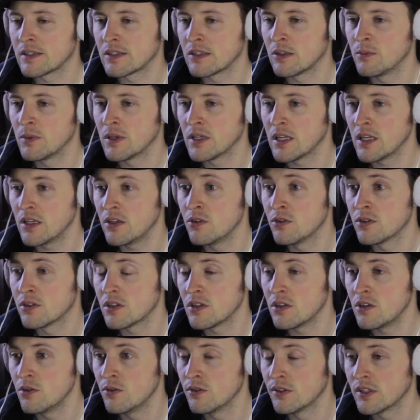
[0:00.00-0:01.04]
them and get used to
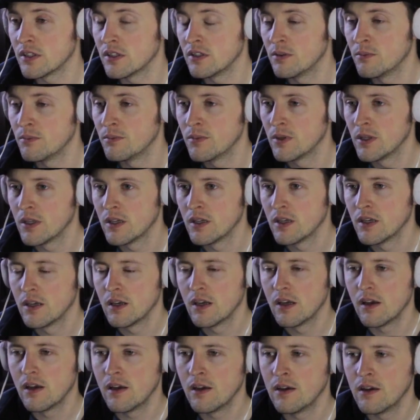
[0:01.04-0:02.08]
using them.
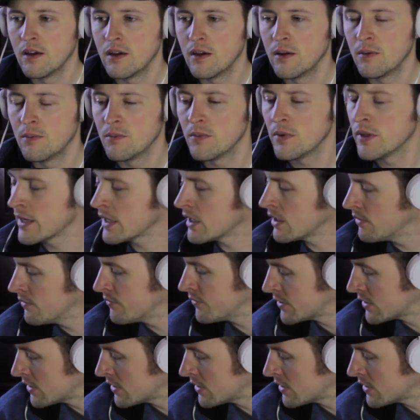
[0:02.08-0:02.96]
Like if a